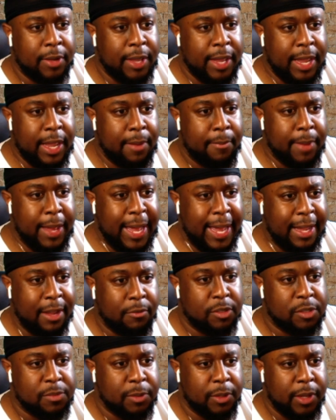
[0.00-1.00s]
came back
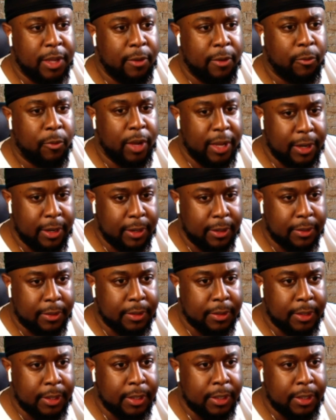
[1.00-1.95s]
was playing well.